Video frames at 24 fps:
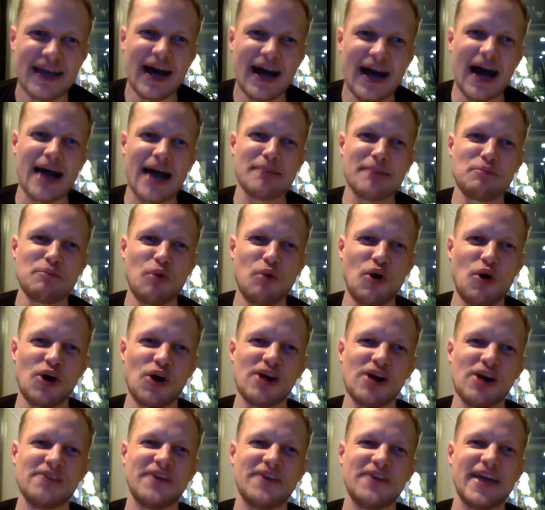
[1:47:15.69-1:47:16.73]
I'm
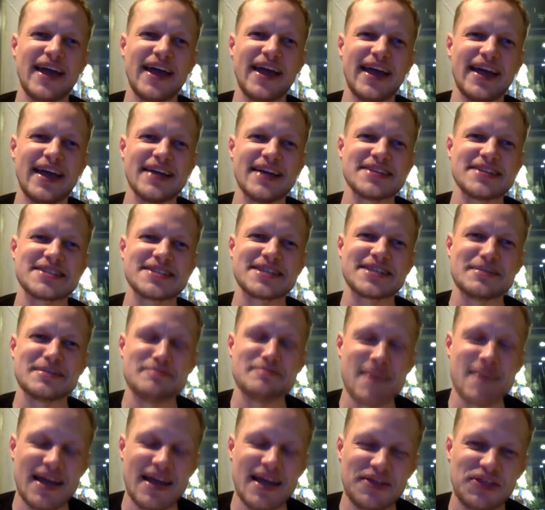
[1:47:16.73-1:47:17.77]
more of a
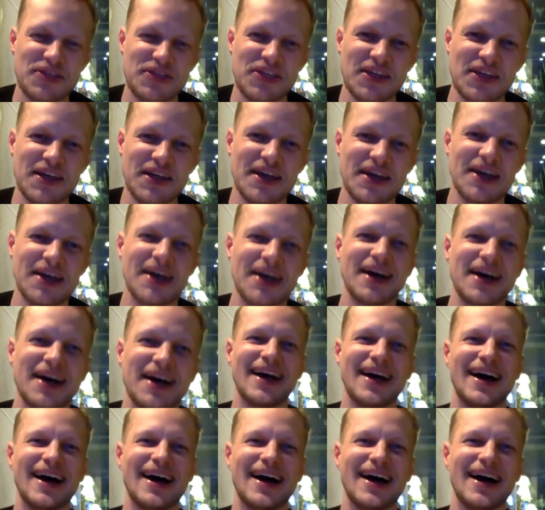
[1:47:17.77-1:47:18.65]
Samantha,